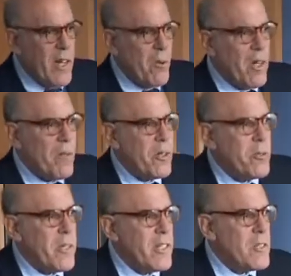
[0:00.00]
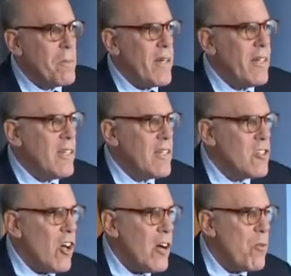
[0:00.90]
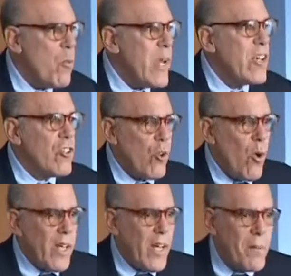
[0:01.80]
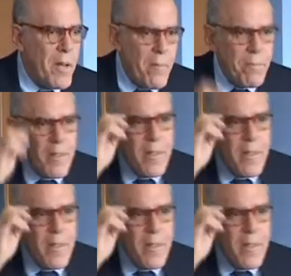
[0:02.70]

any one of which we could spend the entire week talking about.